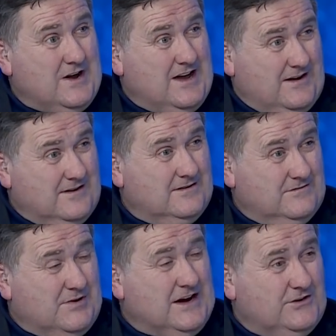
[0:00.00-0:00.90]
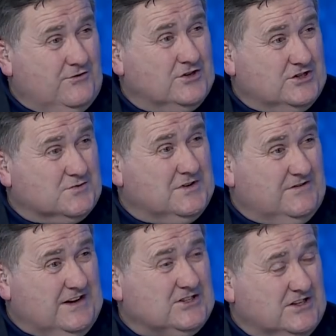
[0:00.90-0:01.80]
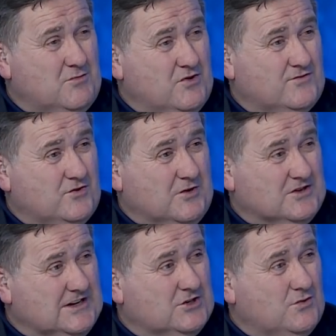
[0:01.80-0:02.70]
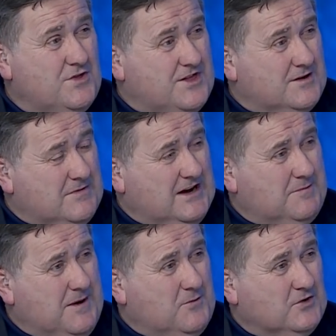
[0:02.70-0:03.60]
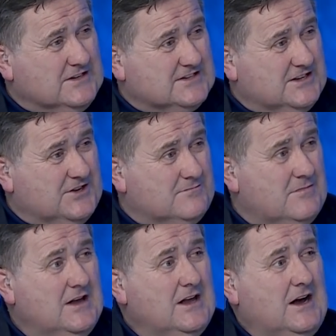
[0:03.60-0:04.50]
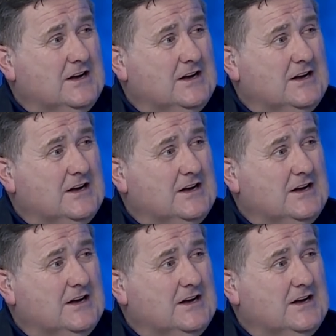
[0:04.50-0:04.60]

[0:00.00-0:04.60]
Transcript: are where Brendan Rodgers will eventually move to, because I don't think many people consider him